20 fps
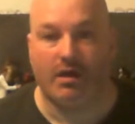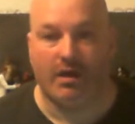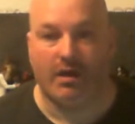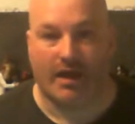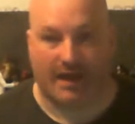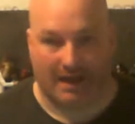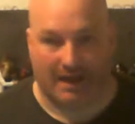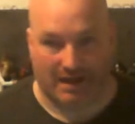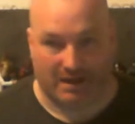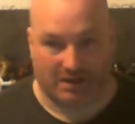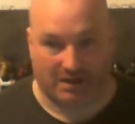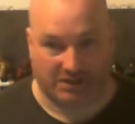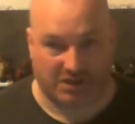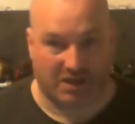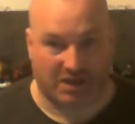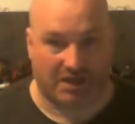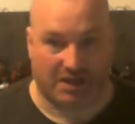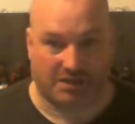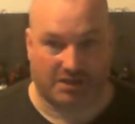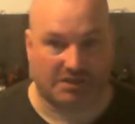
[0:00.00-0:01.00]
and you
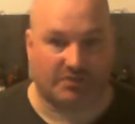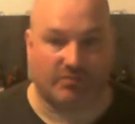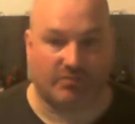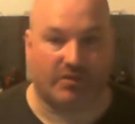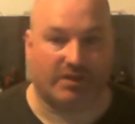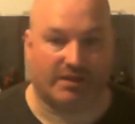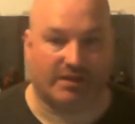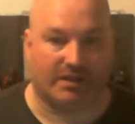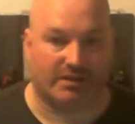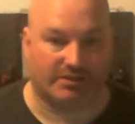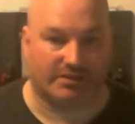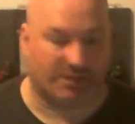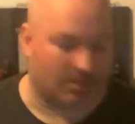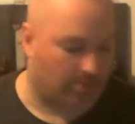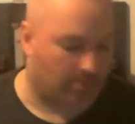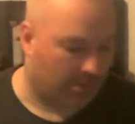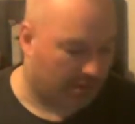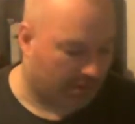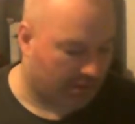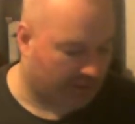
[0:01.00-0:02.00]
can get some fantastic
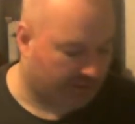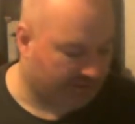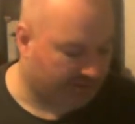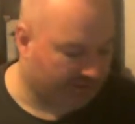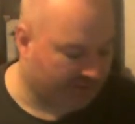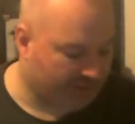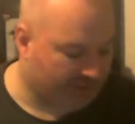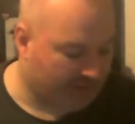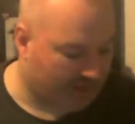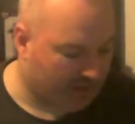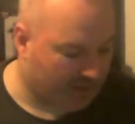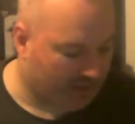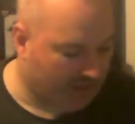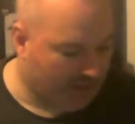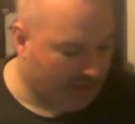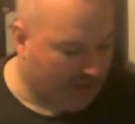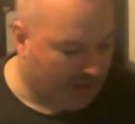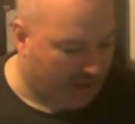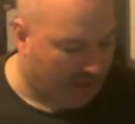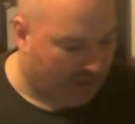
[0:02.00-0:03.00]
bargains there.
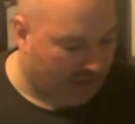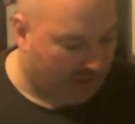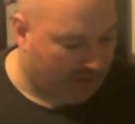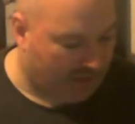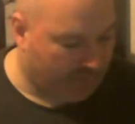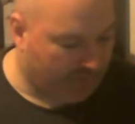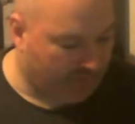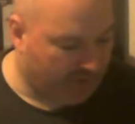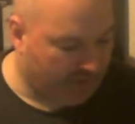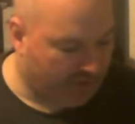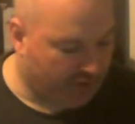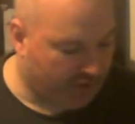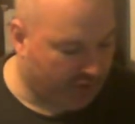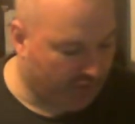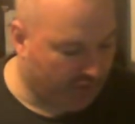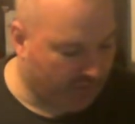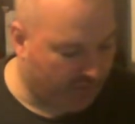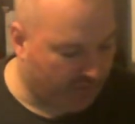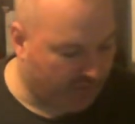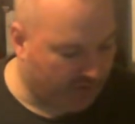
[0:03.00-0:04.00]
The
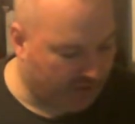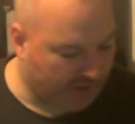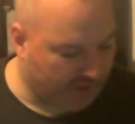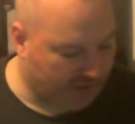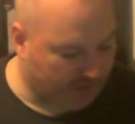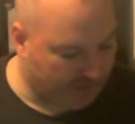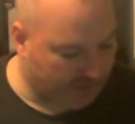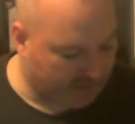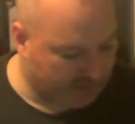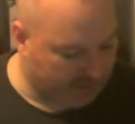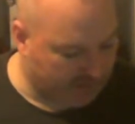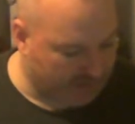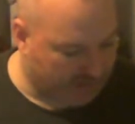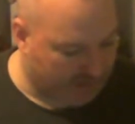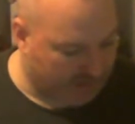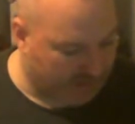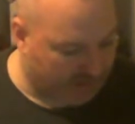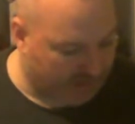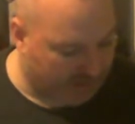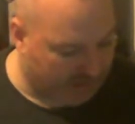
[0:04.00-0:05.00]
Q-Fig,
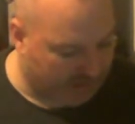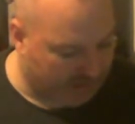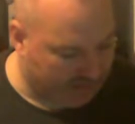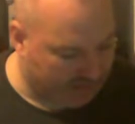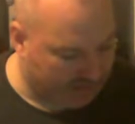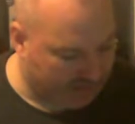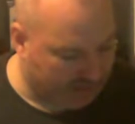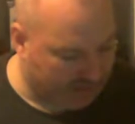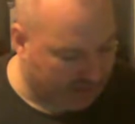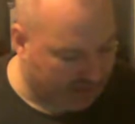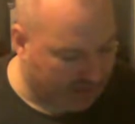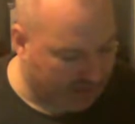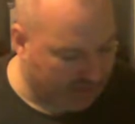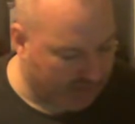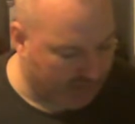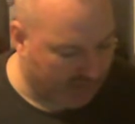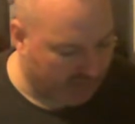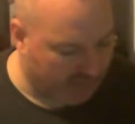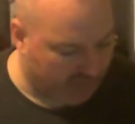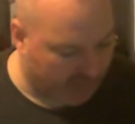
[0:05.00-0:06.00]
that
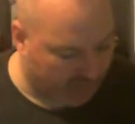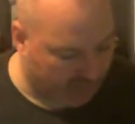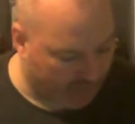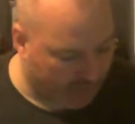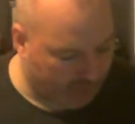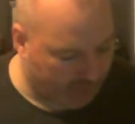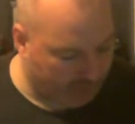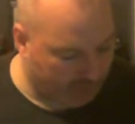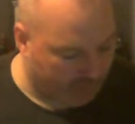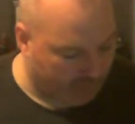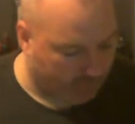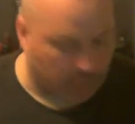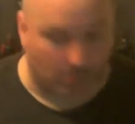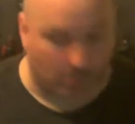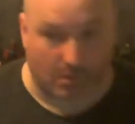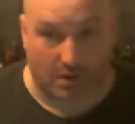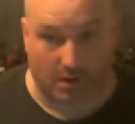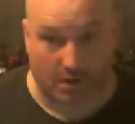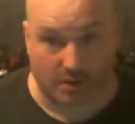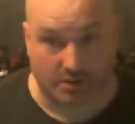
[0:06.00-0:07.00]
came from Home
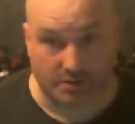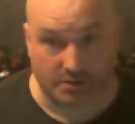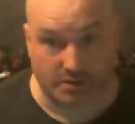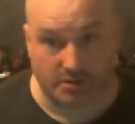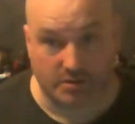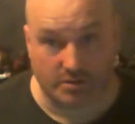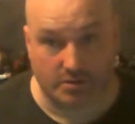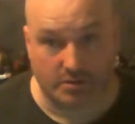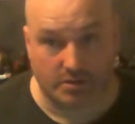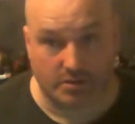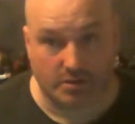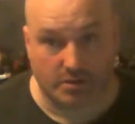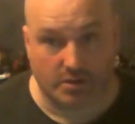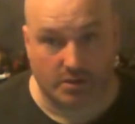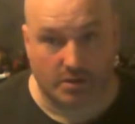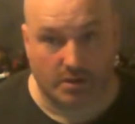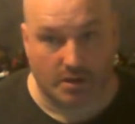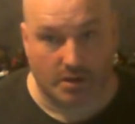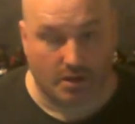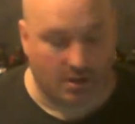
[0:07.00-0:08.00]
Bargains.
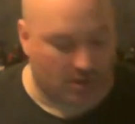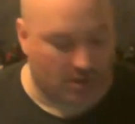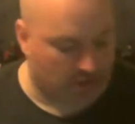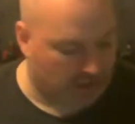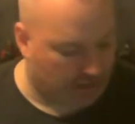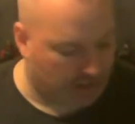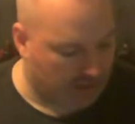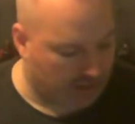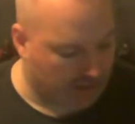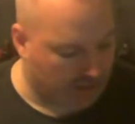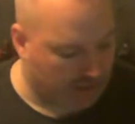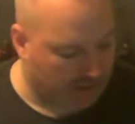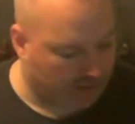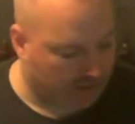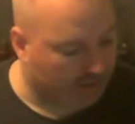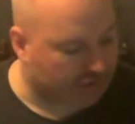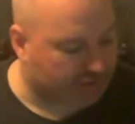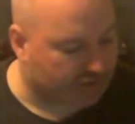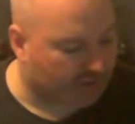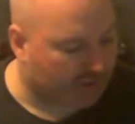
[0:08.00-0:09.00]

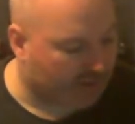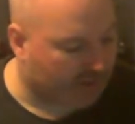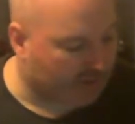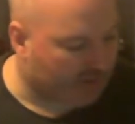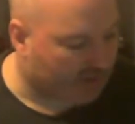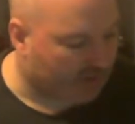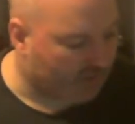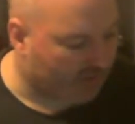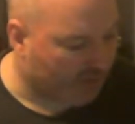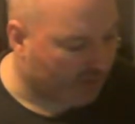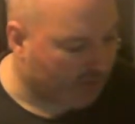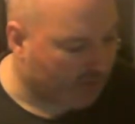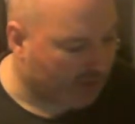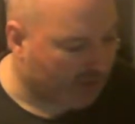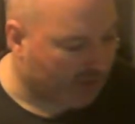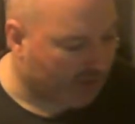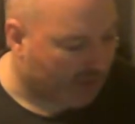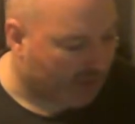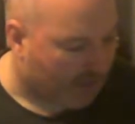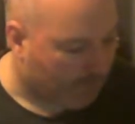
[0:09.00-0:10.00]
No, sorry, that came from
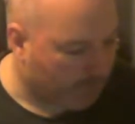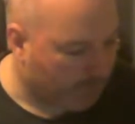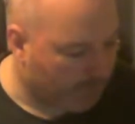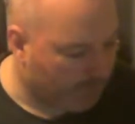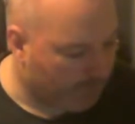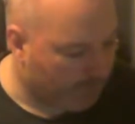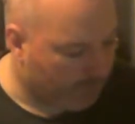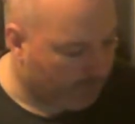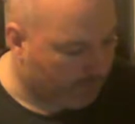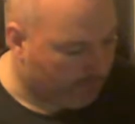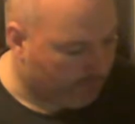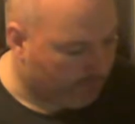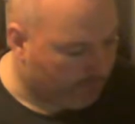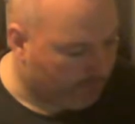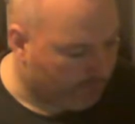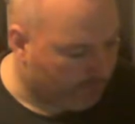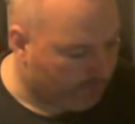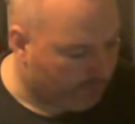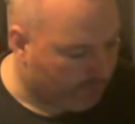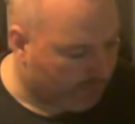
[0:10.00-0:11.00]
B&M,
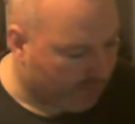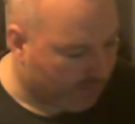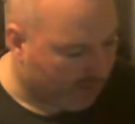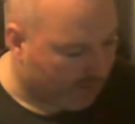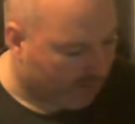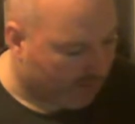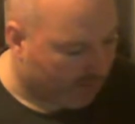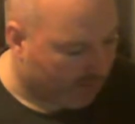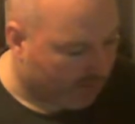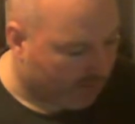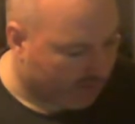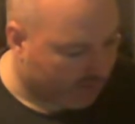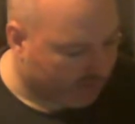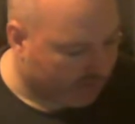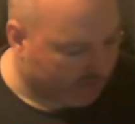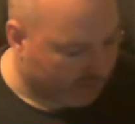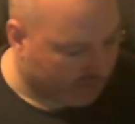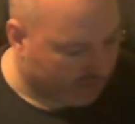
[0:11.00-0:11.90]
and it